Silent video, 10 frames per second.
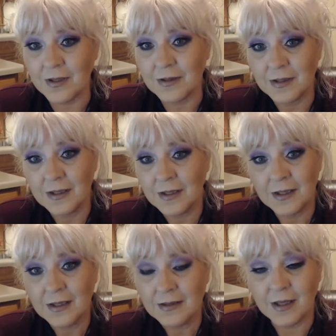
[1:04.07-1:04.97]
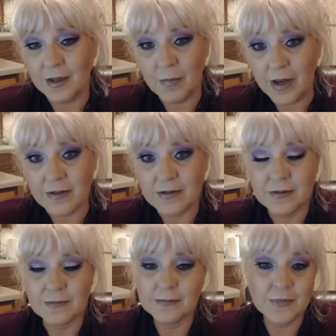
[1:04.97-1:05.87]
to take a bus,
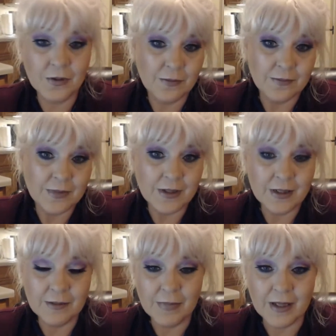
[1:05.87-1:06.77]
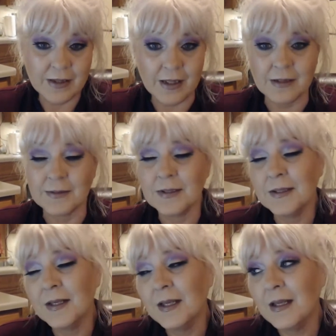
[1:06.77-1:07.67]
or you didn't back then.
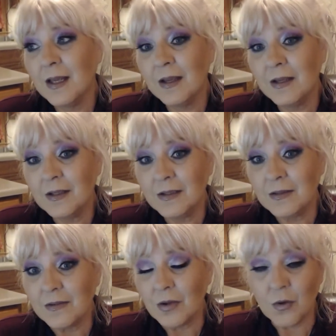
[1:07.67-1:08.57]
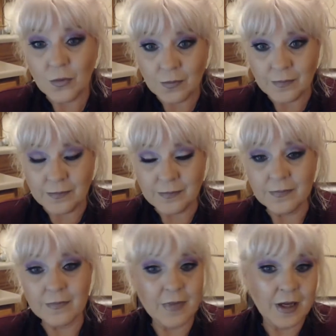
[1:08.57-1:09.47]
So
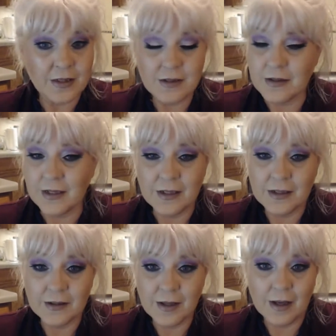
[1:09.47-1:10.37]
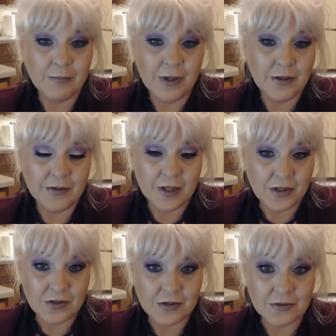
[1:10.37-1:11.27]
I just needed a pair of
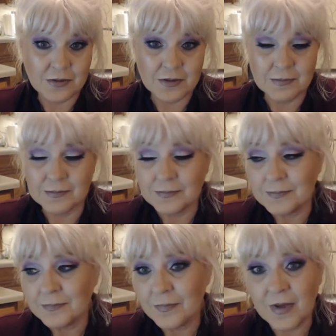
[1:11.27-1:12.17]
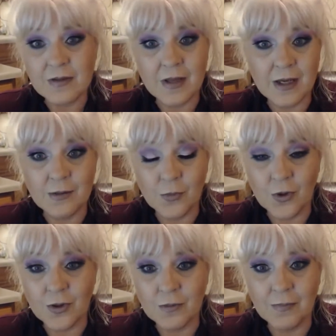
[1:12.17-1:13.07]
tennis shoes because I had
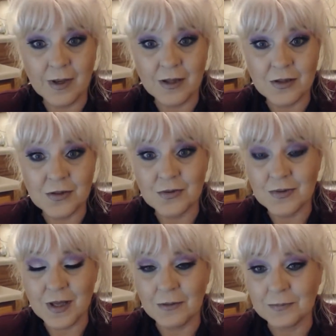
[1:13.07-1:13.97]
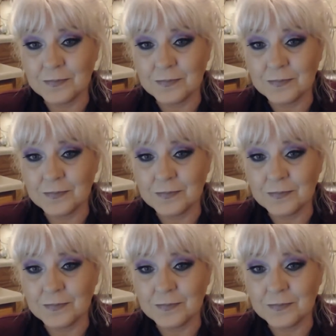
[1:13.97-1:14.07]
worn my other shoes out,